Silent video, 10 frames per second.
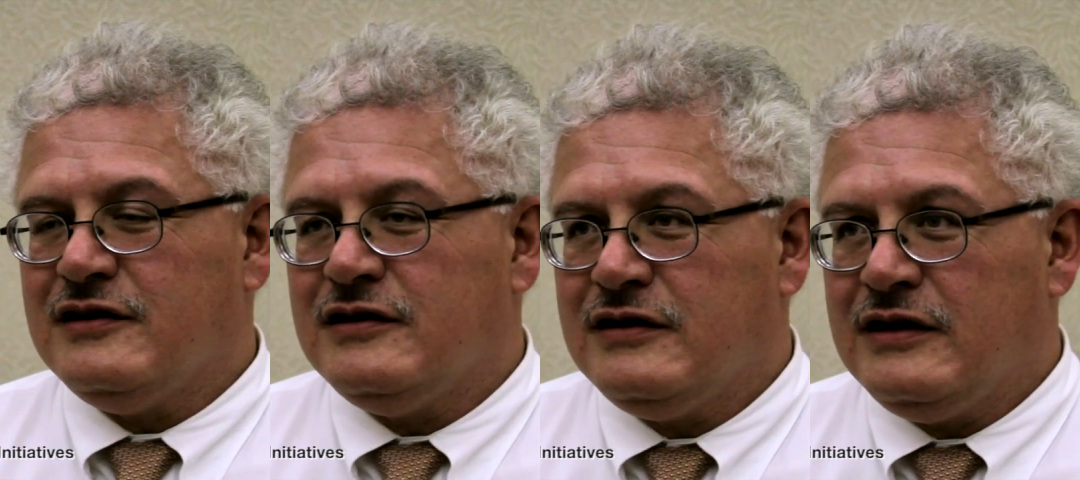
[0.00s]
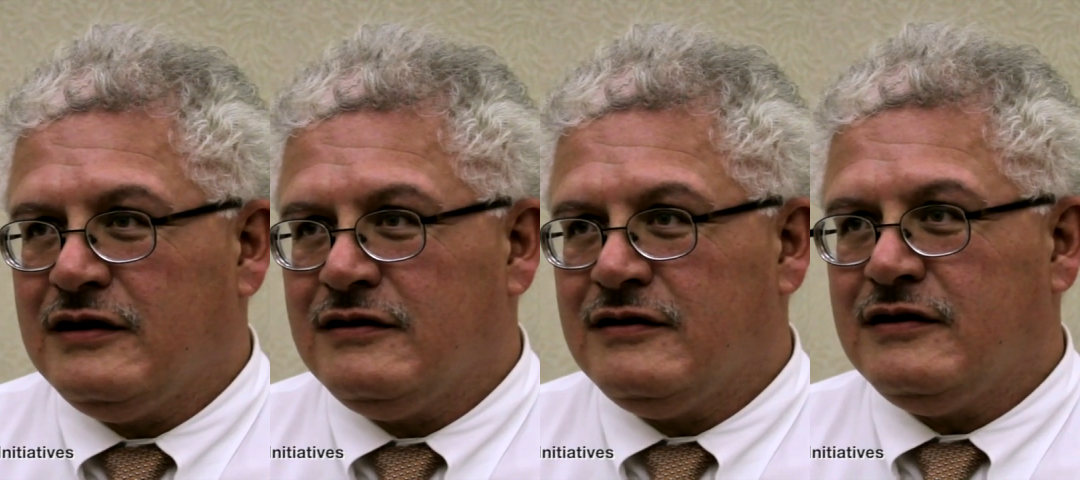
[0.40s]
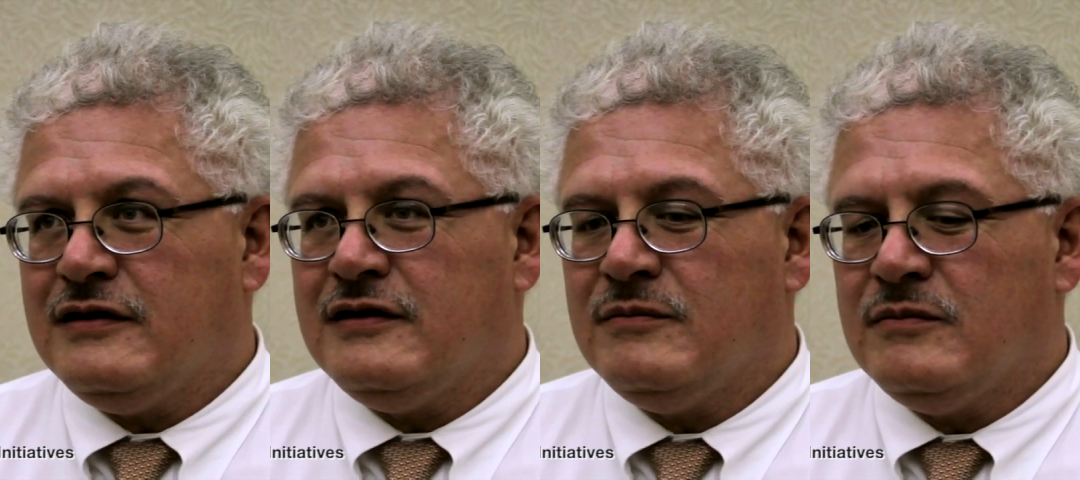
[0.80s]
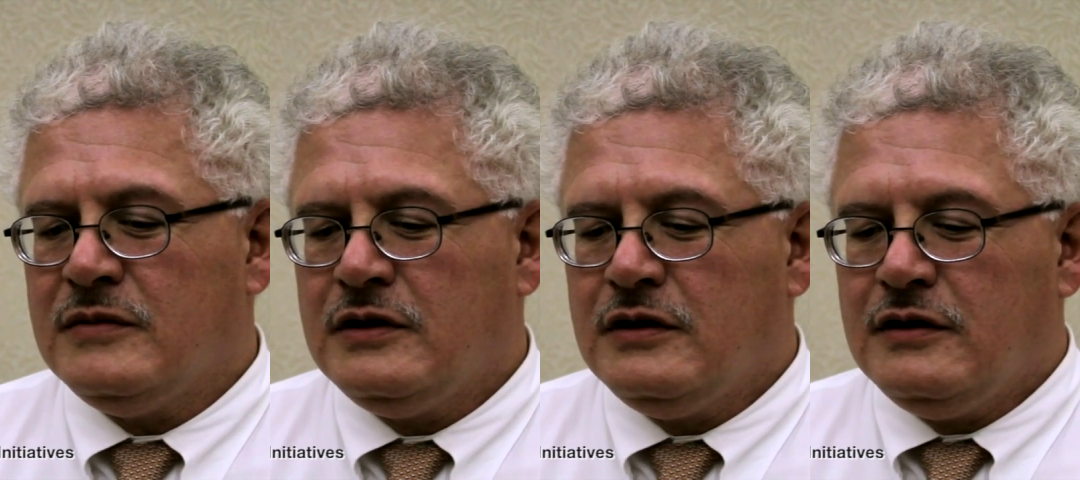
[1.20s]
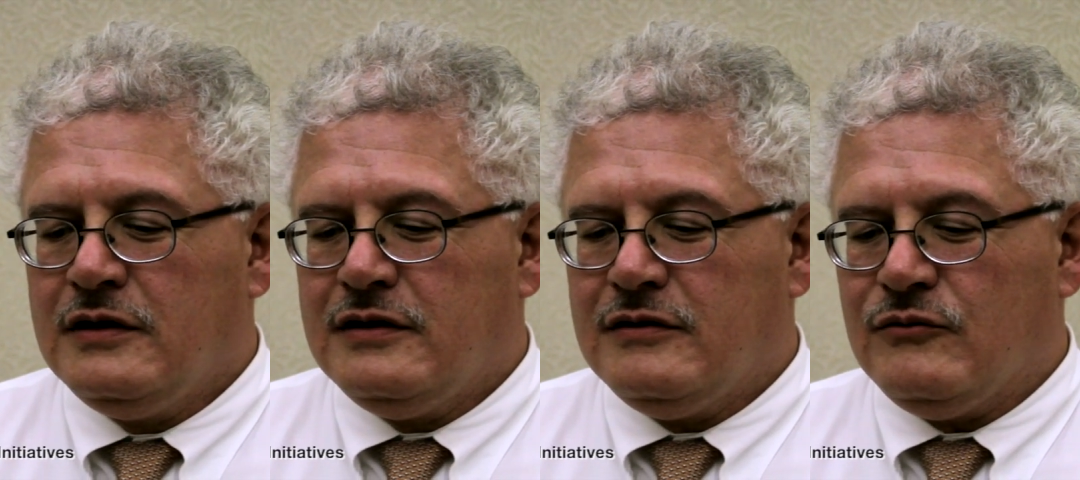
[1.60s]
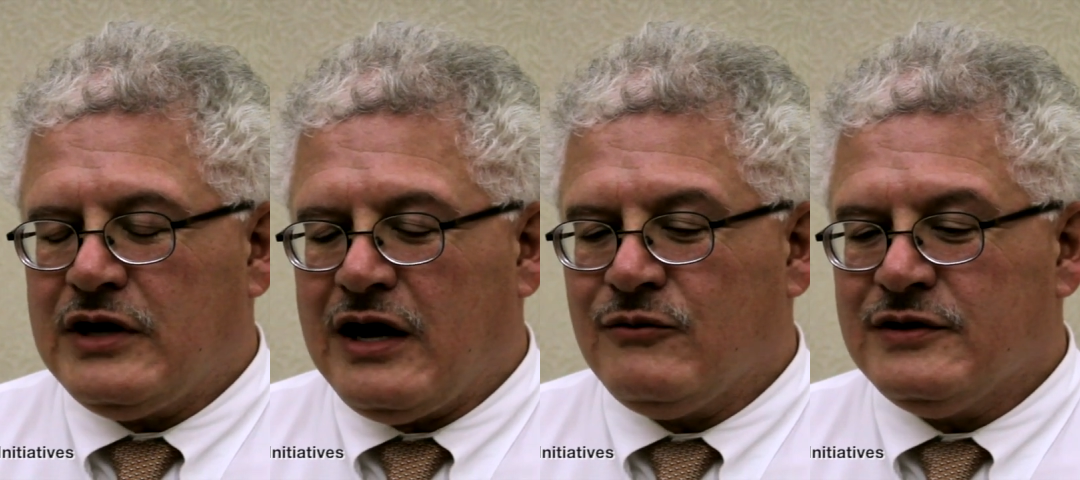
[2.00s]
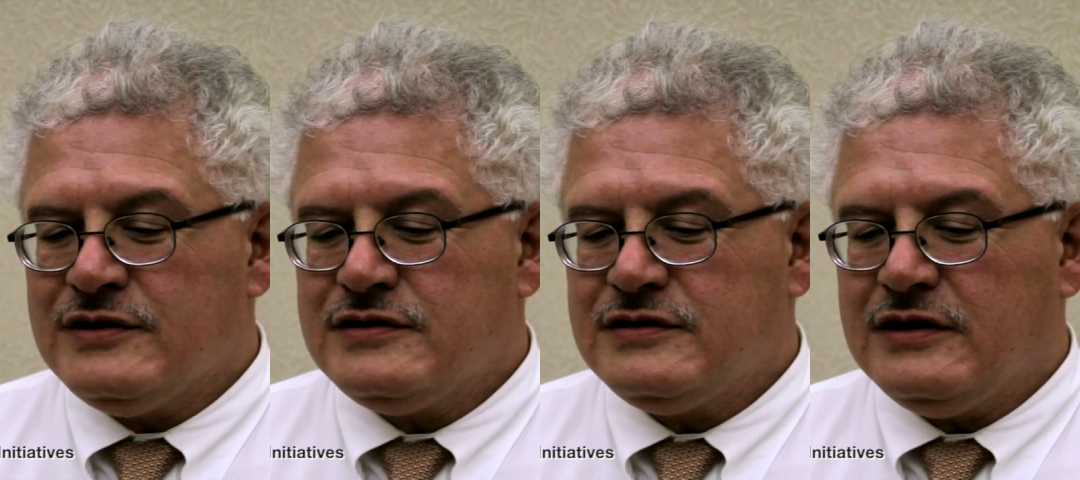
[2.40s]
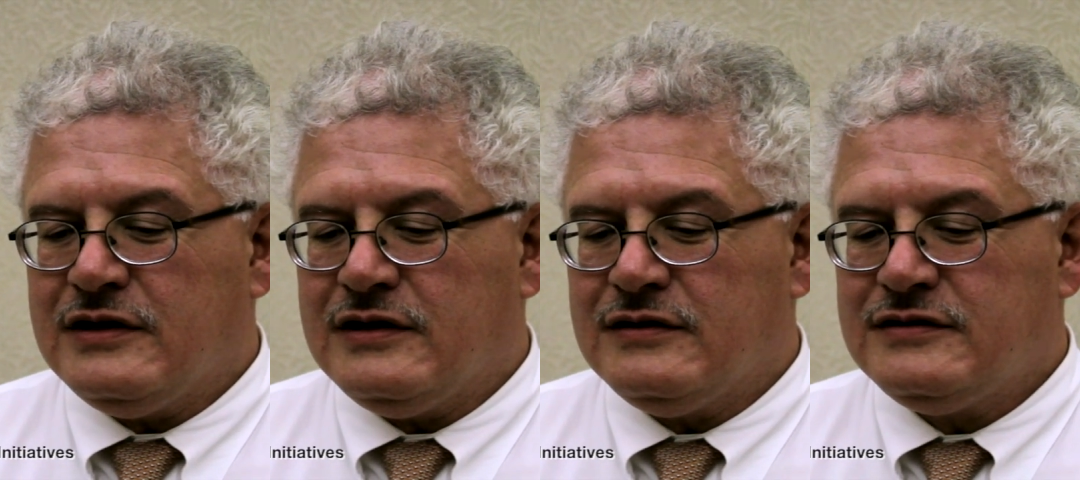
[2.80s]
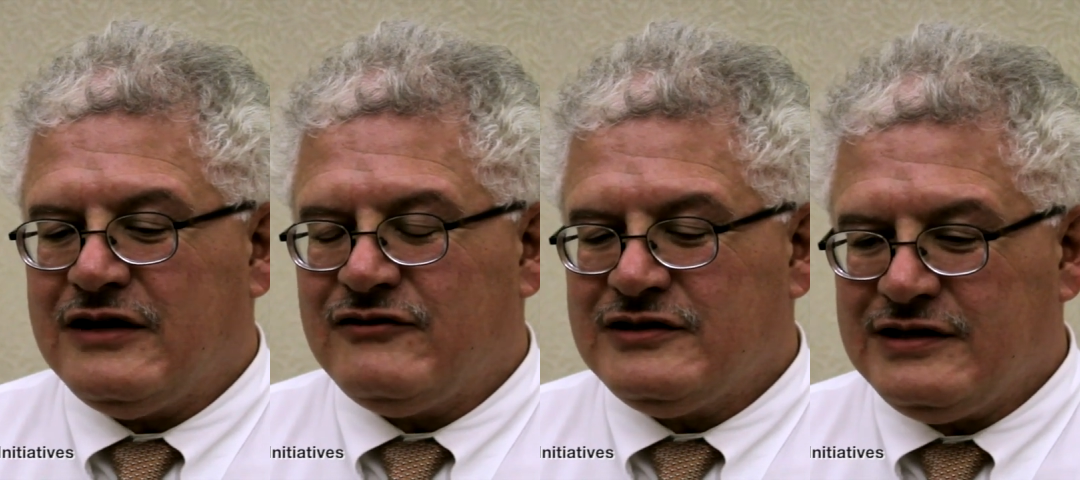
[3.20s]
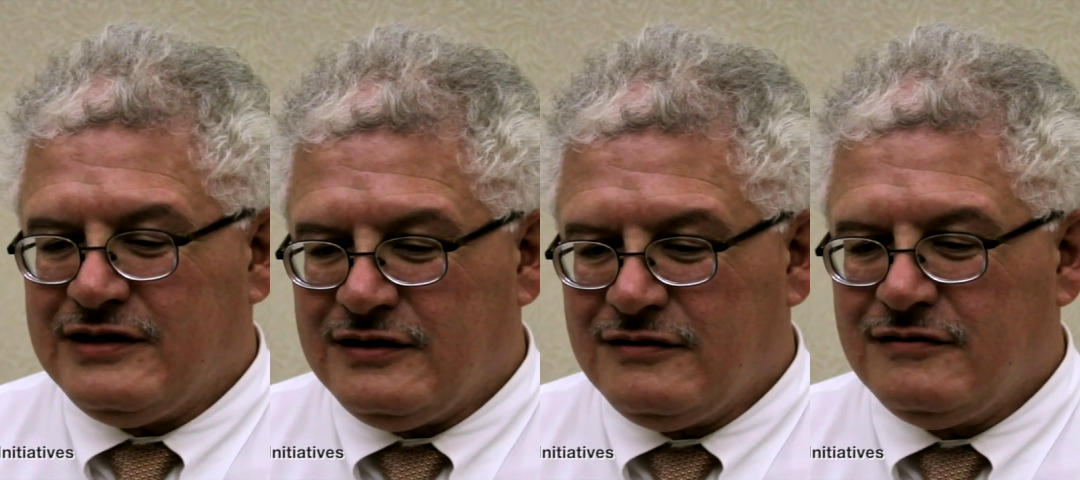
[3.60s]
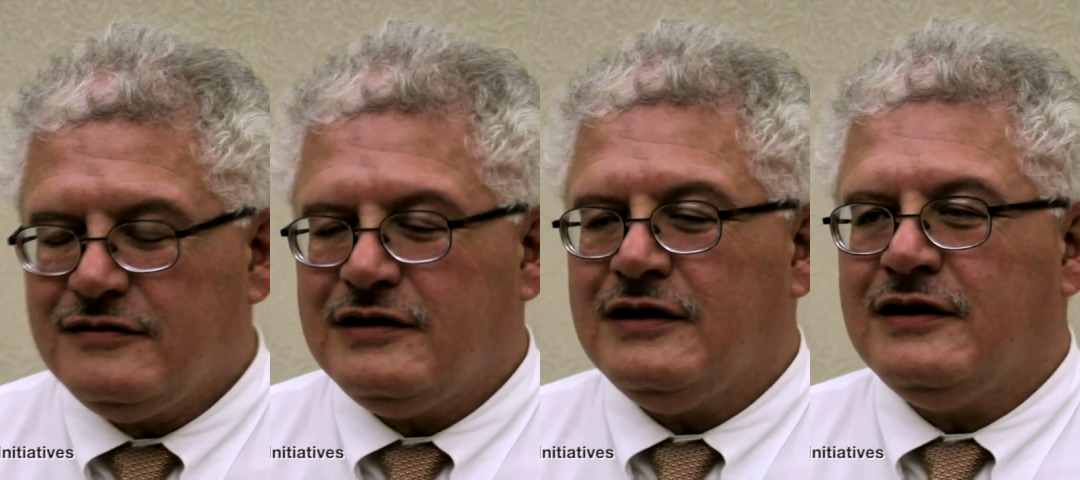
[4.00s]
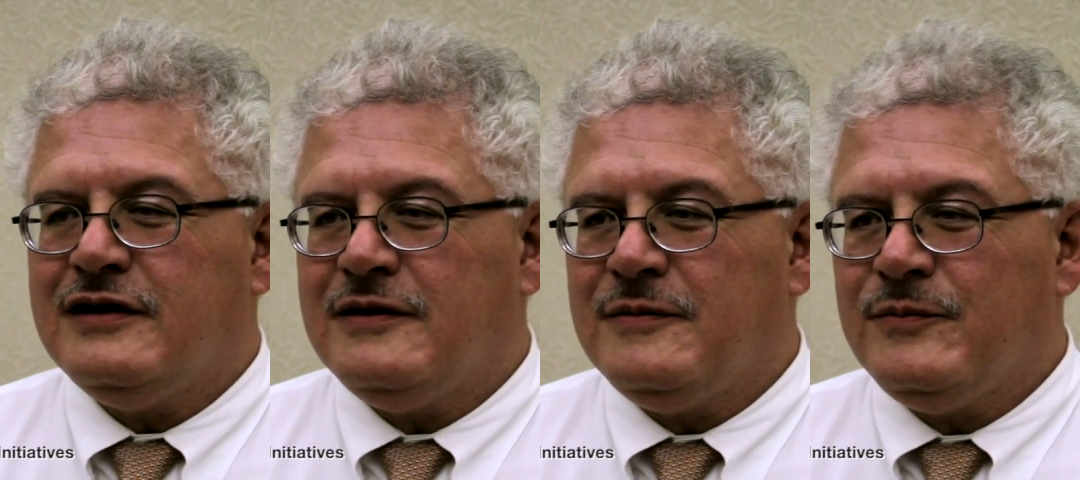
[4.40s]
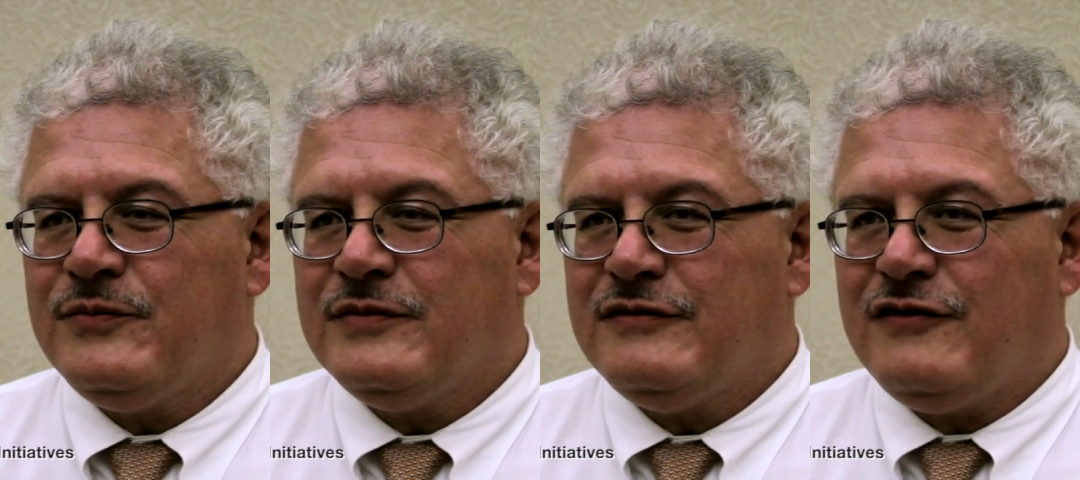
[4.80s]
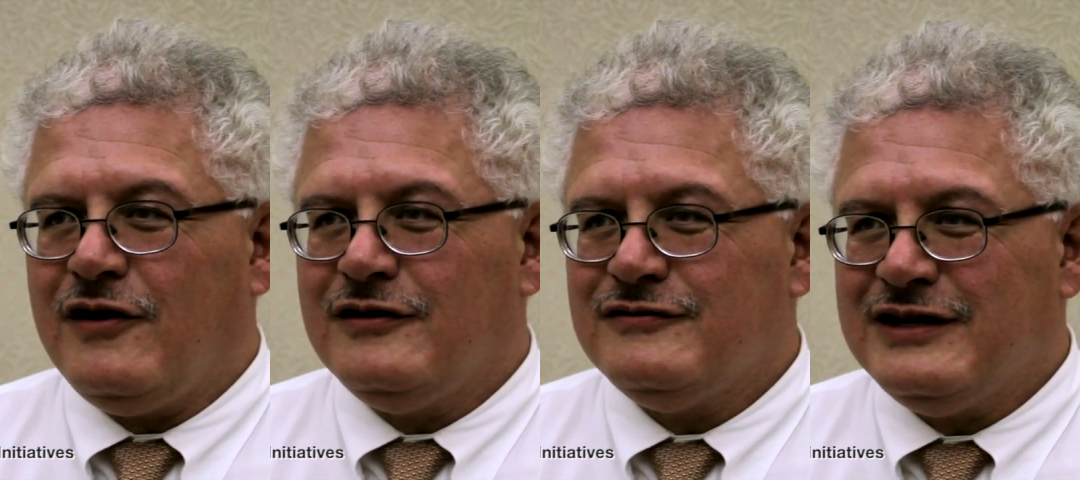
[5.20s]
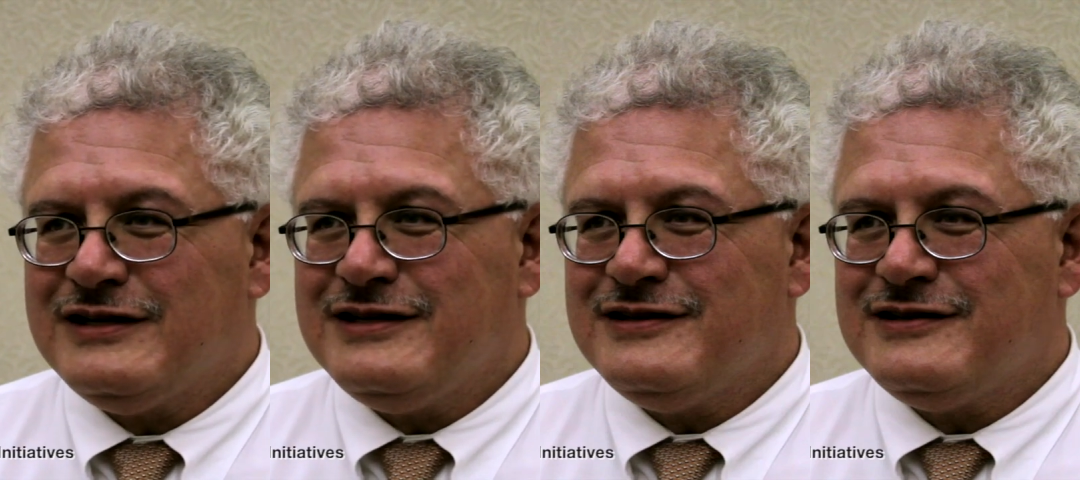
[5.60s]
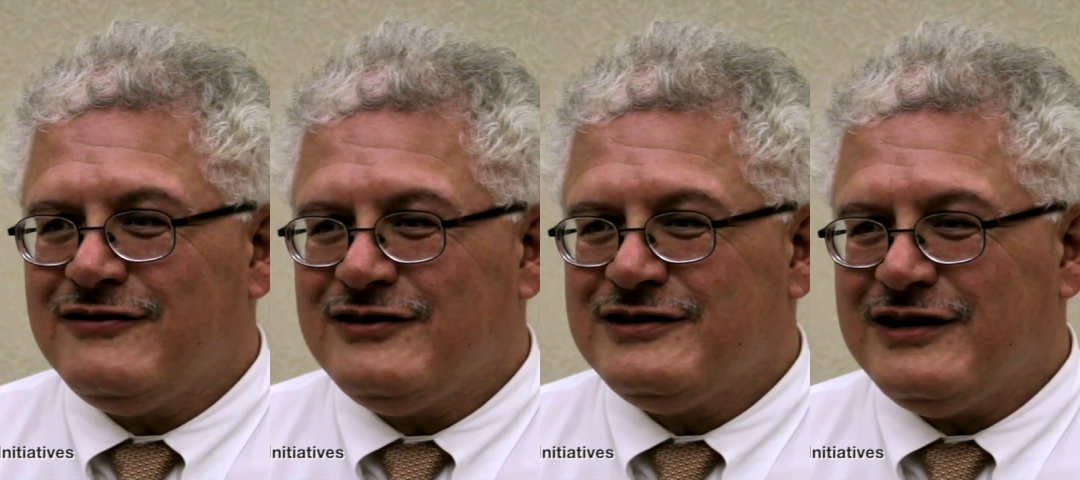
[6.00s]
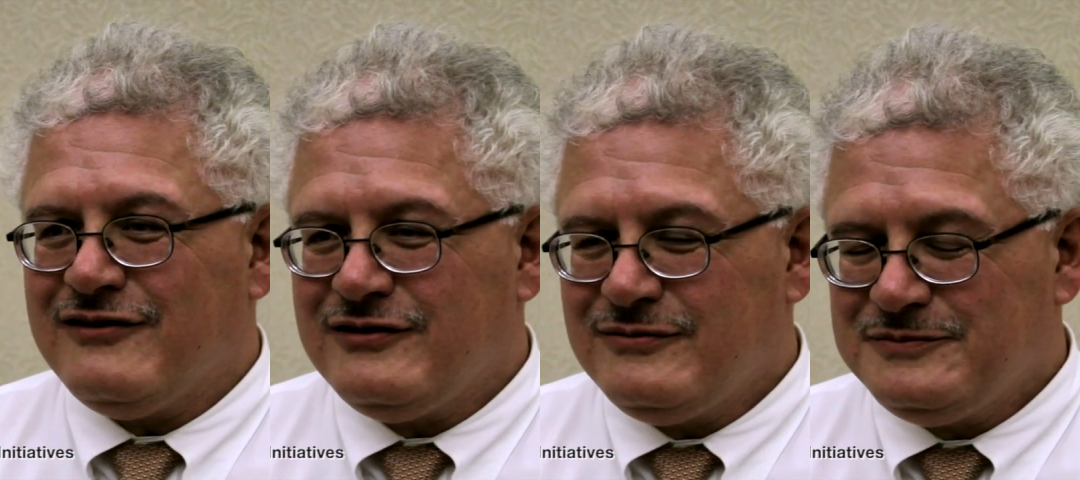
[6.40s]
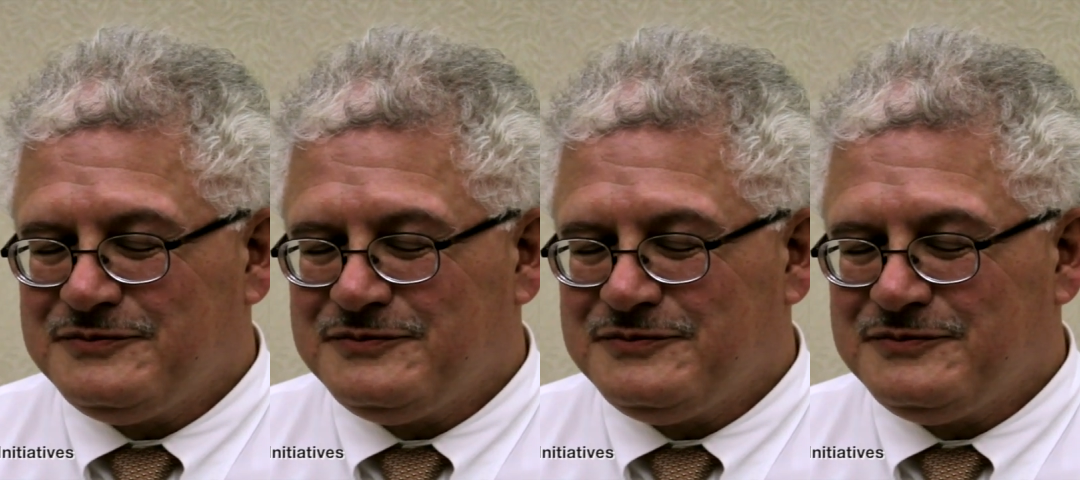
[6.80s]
And, and um, when I was uh, seventeen, um, fall of nineteen seventy-seven,